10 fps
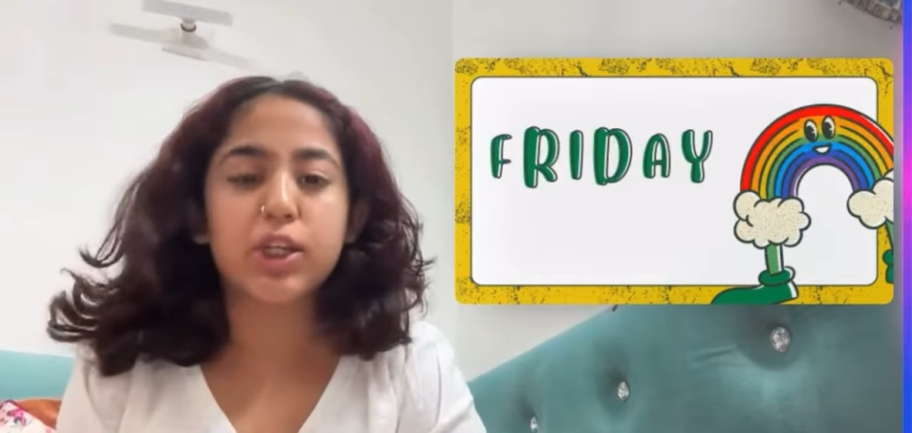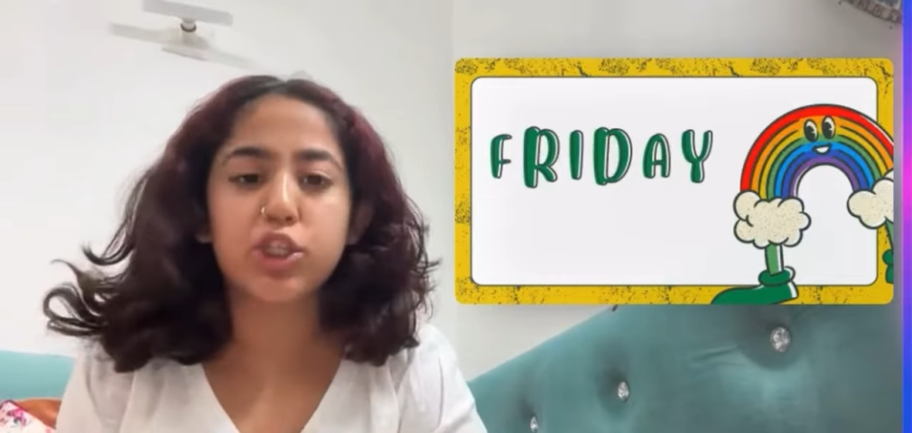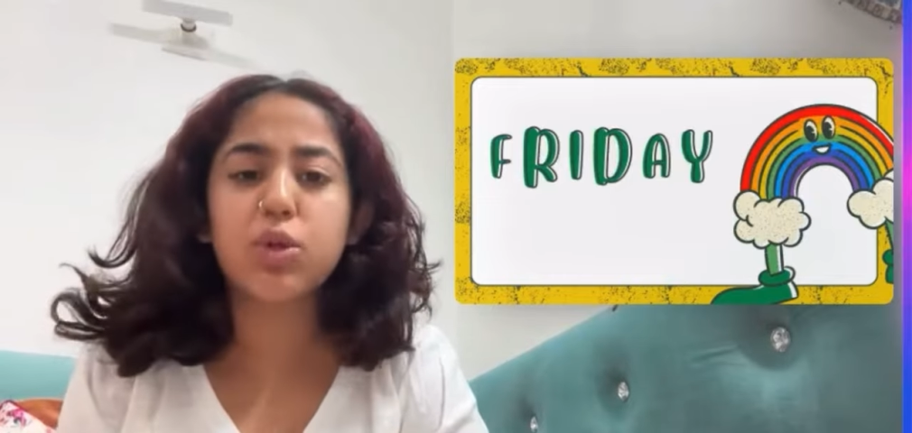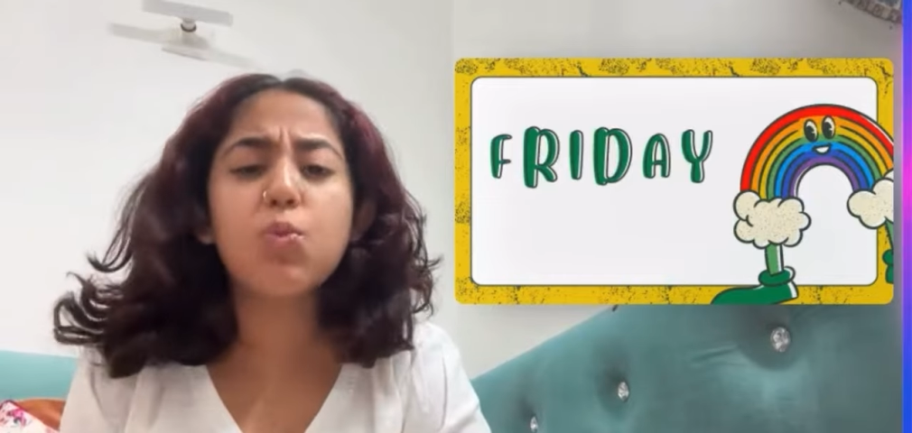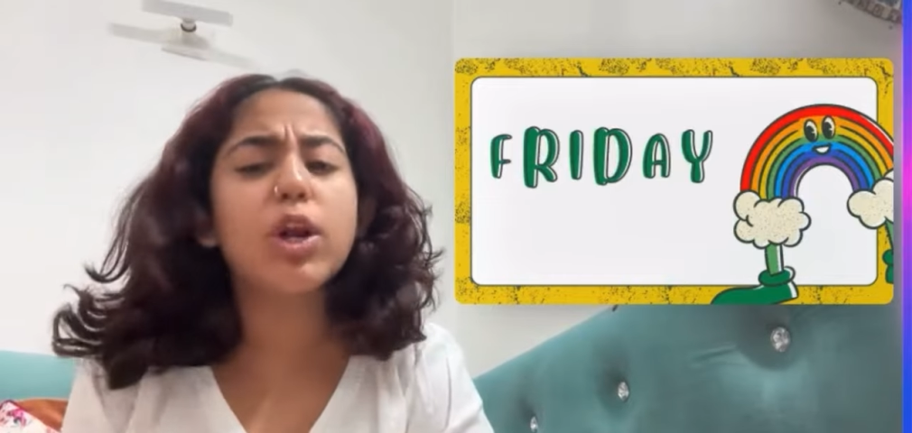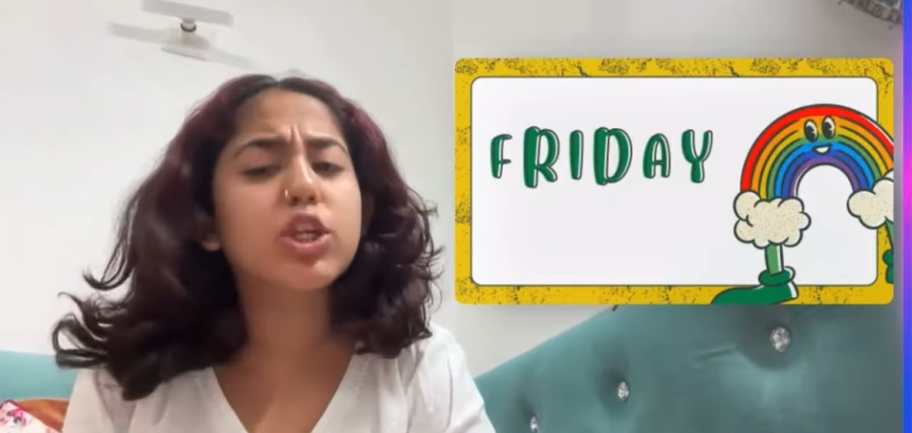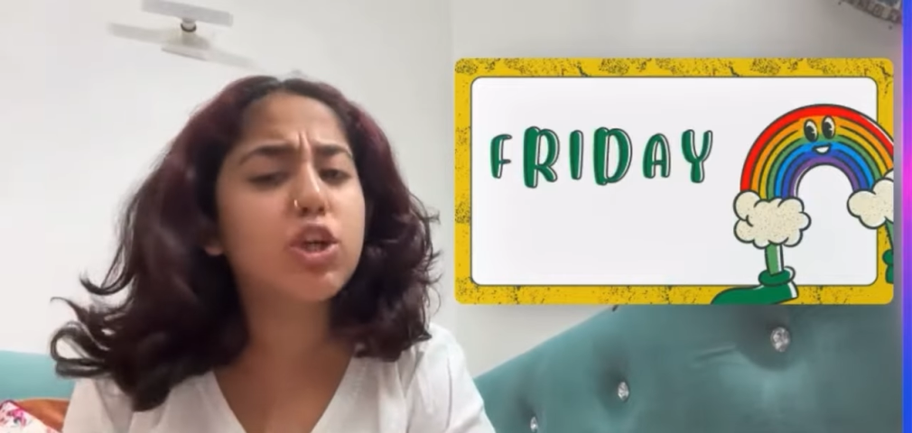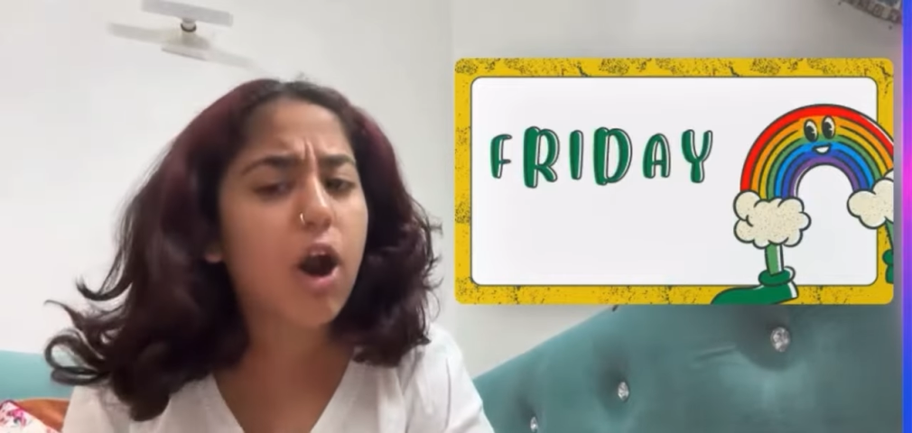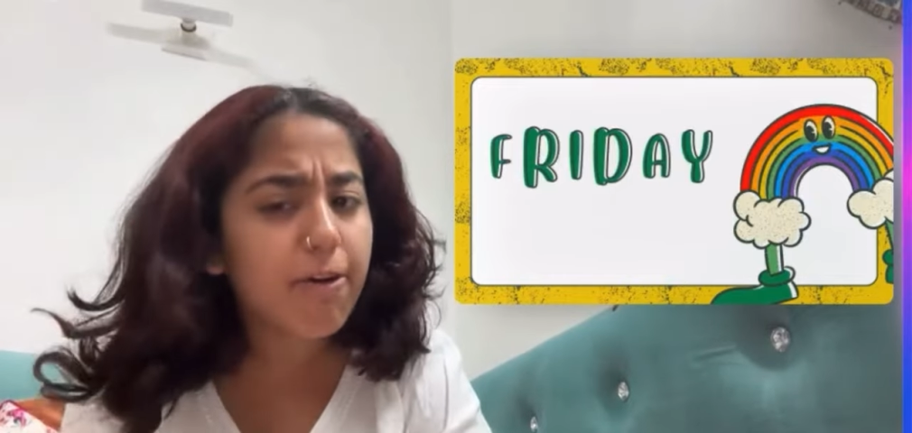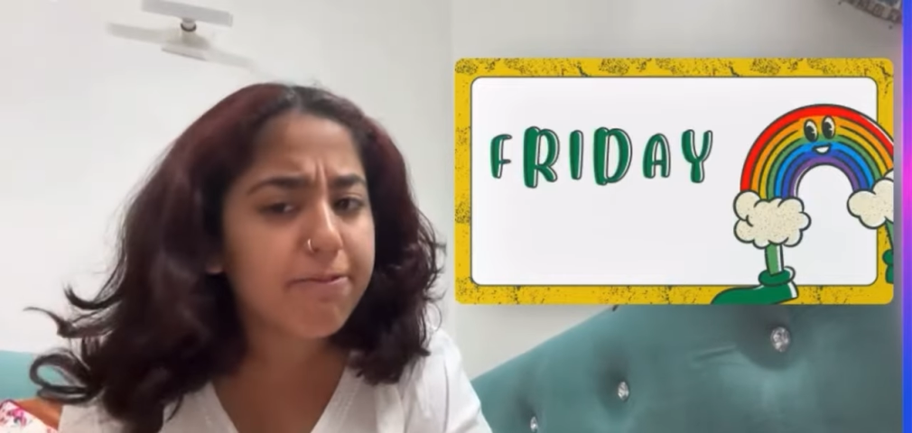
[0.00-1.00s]
section
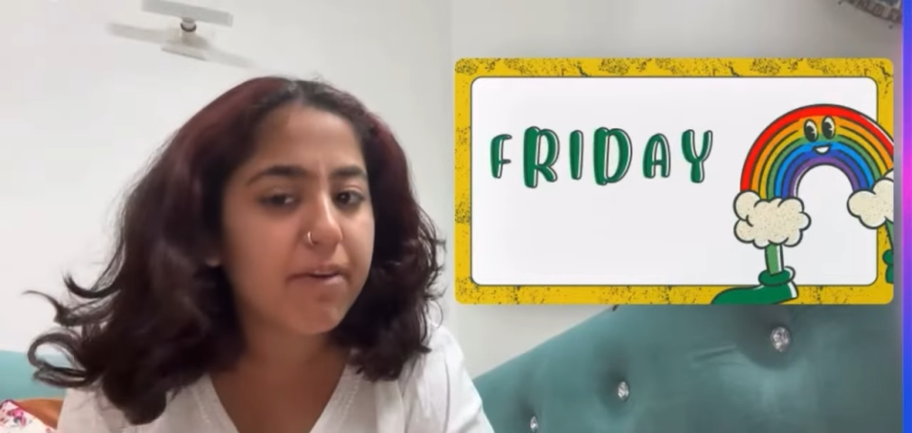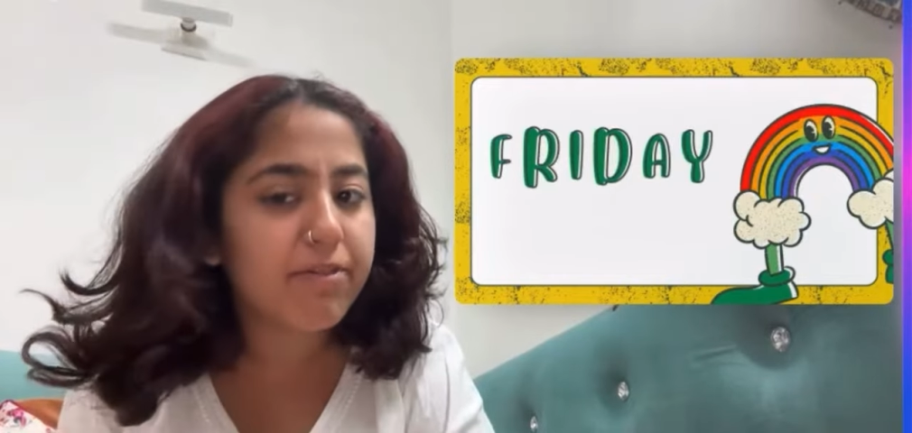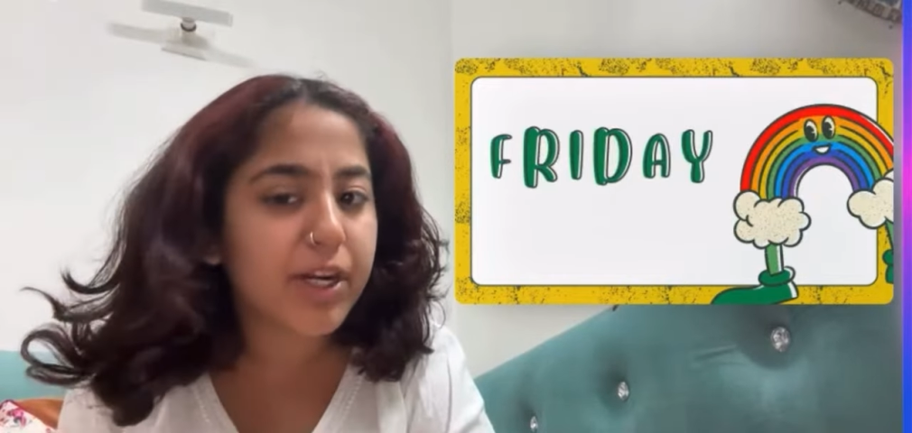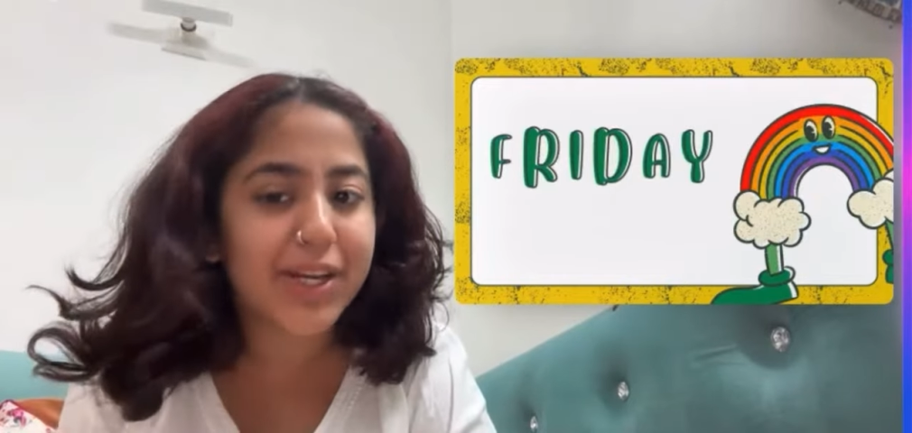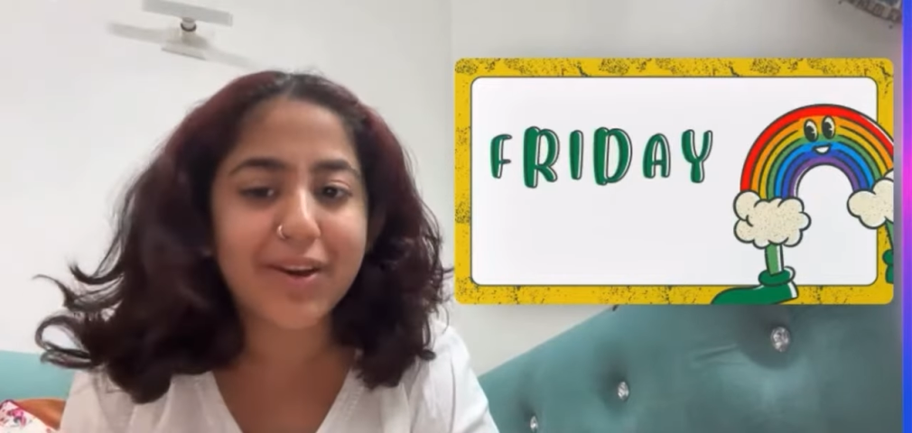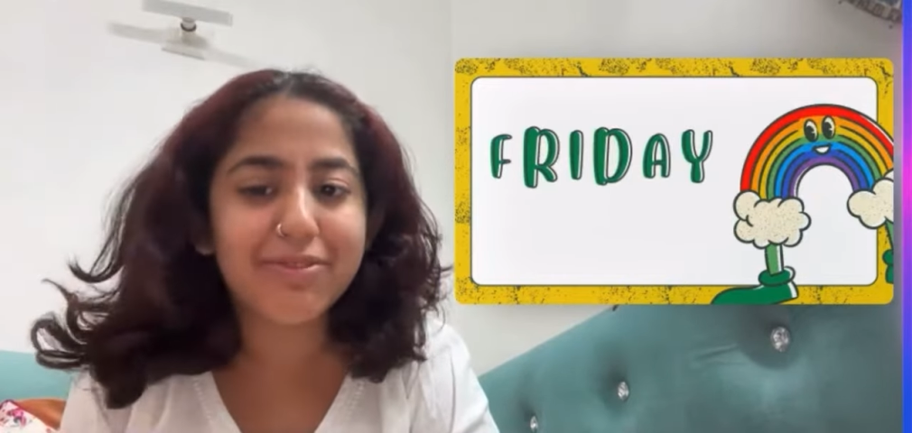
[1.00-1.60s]
what your favorite